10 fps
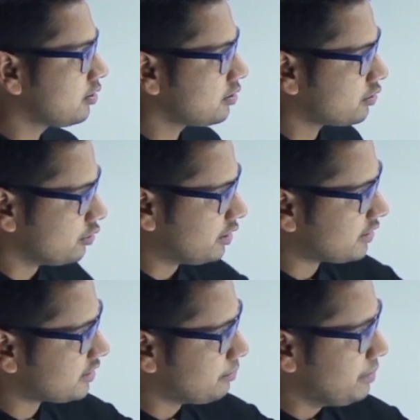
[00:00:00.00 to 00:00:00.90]
So this
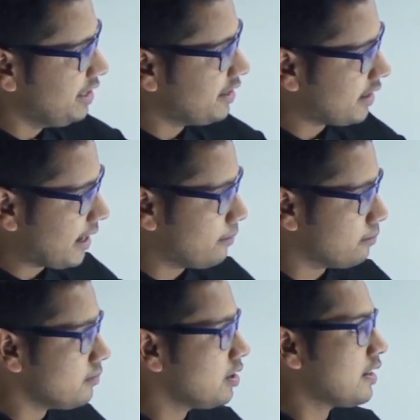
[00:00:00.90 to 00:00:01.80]
is the median
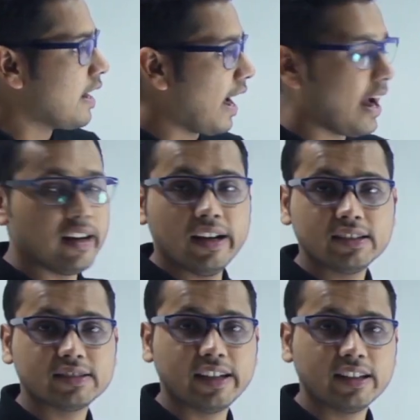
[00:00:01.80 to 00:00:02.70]
M, and
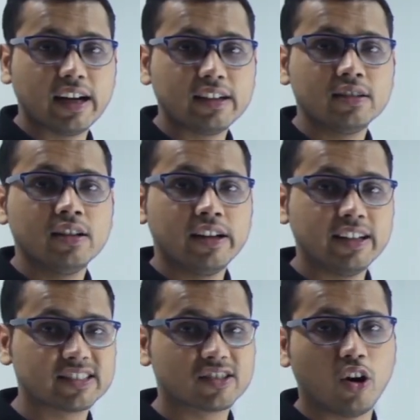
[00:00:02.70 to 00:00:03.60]
let's say that
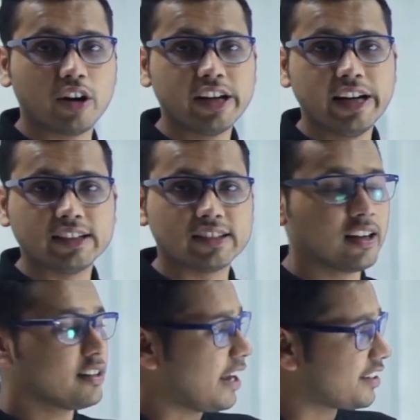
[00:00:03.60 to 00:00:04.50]
its coordinates
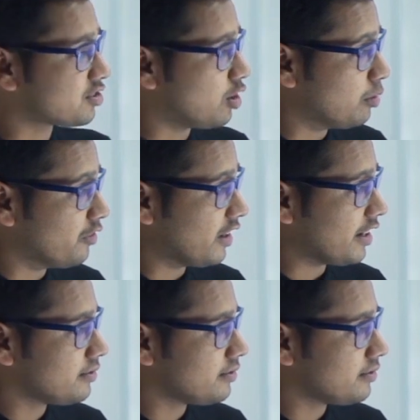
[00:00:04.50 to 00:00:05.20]
are X, Y.